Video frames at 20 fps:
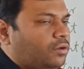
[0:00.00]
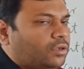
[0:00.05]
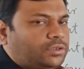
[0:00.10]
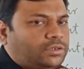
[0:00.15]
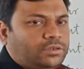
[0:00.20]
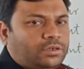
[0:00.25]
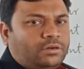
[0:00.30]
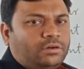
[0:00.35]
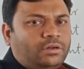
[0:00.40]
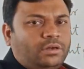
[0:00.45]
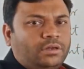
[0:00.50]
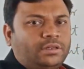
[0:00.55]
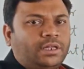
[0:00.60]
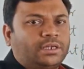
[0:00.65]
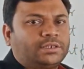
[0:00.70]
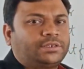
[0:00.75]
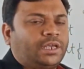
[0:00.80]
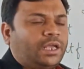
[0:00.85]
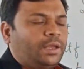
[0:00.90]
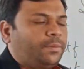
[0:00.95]
understood
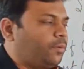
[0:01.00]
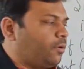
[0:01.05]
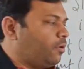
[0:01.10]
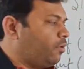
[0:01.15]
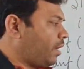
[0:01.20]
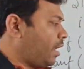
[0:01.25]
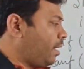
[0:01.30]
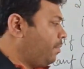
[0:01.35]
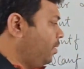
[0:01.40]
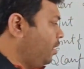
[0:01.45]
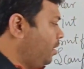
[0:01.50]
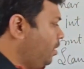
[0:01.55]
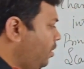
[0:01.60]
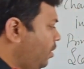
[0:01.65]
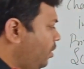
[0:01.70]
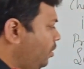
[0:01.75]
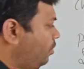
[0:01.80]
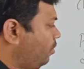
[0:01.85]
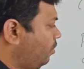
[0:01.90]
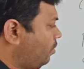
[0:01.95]
the C program
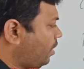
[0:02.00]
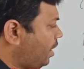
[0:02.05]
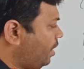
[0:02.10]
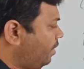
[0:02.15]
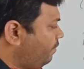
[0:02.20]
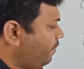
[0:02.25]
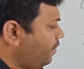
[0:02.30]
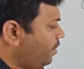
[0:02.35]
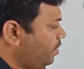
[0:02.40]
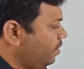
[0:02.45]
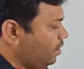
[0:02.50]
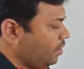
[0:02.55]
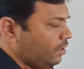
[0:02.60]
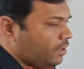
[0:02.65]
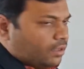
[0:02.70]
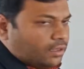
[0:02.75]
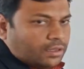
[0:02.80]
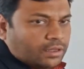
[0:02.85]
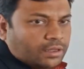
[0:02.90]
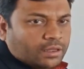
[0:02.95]
to
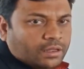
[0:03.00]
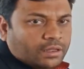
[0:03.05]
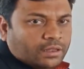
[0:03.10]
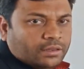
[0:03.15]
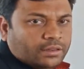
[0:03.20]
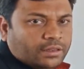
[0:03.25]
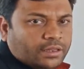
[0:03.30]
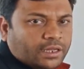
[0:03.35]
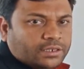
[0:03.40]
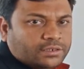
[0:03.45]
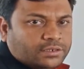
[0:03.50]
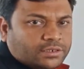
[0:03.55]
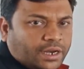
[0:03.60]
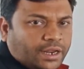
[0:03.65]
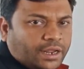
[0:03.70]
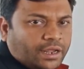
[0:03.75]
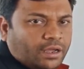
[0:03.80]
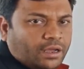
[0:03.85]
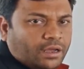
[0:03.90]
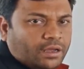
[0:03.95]
convert the
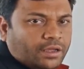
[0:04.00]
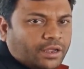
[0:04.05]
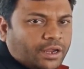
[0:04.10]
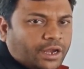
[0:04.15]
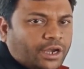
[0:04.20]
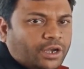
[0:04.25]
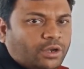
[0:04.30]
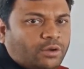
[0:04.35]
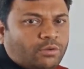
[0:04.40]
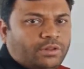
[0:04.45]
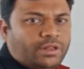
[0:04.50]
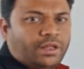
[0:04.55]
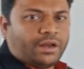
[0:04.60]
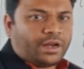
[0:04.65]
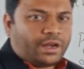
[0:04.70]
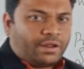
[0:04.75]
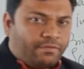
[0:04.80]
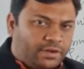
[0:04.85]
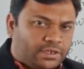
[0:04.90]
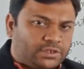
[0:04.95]
string into the
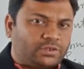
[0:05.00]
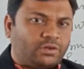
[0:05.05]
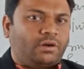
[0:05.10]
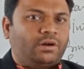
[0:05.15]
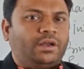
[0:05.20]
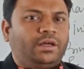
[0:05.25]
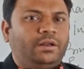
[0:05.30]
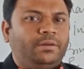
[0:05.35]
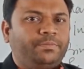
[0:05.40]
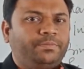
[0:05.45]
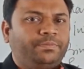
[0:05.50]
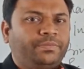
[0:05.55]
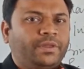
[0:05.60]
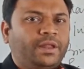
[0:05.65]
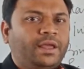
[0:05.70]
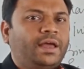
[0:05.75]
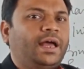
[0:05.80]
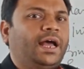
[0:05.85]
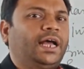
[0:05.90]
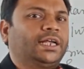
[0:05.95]
reverse order,
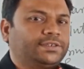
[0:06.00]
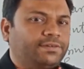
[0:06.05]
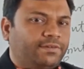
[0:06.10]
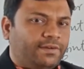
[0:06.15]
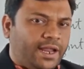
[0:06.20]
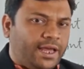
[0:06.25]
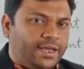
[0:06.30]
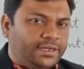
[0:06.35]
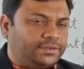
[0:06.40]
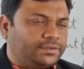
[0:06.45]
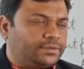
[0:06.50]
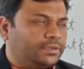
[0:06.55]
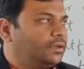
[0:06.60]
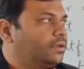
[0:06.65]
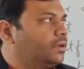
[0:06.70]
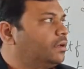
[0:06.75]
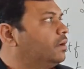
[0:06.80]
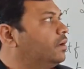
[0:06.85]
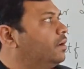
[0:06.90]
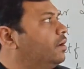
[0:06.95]
as well as
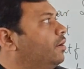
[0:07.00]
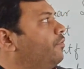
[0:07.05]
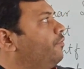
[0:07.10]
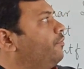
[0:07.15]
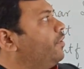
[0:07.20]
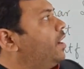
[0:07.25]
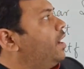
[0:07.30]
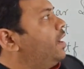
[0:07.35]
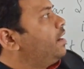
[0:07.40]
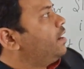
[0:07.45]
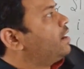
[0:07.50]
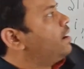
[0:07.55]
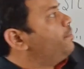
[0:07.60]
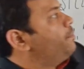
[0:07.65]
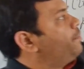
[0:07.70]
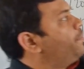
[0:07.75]
we are